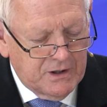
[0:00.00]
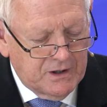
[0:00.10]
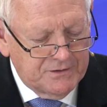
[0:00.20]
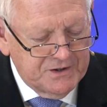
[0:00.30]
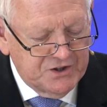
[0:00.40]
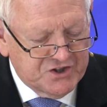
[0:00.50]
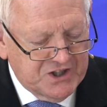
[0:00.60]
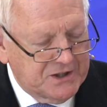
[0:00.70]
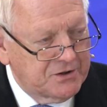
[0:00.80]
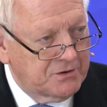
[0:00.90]
are these
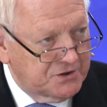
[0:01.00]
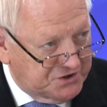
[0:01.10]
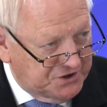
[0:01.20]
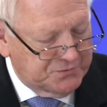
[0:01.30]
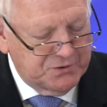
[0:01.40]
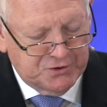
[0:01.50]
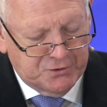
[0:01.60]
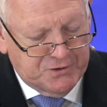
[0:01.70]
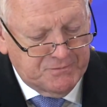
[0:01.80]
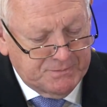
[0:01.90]
technologies which
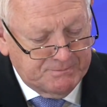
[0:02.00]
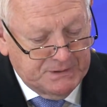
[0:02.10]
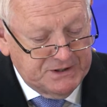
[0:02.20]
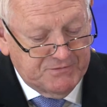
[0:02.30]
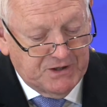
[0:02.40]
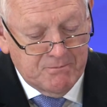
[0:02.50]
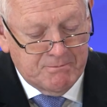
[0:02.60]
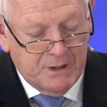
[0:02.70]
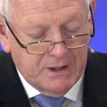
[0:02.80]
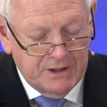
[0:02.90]
have been
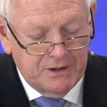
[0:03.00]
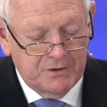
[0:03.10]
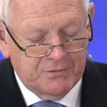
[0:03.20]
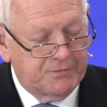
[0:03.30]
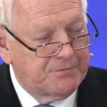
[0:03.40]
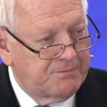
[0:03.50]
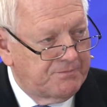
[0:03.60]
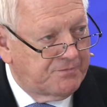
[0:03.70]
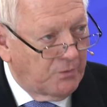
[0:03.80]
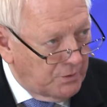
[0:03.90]
developed by and
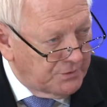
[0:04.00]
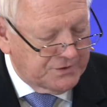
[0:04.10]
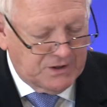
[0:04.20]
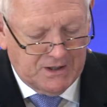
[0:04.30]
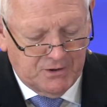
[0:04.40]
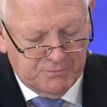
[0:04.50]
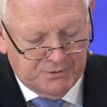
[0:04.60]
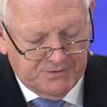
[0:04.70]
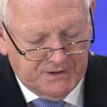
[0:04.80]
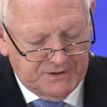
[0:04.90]
for the cloud
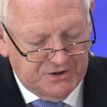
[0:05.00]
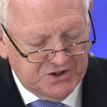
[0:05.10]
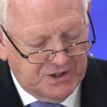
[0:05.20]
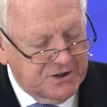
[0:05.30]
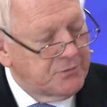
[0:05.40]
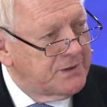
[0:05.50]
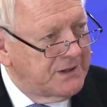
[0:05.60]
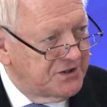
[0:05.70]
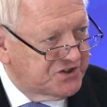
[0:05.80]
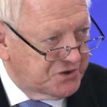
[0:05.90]
providers, are they
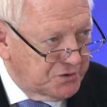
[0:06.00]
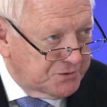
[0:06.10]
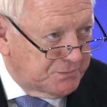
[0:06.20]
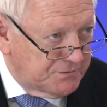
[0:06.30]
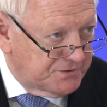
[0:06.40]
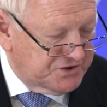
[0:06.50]
really suitable for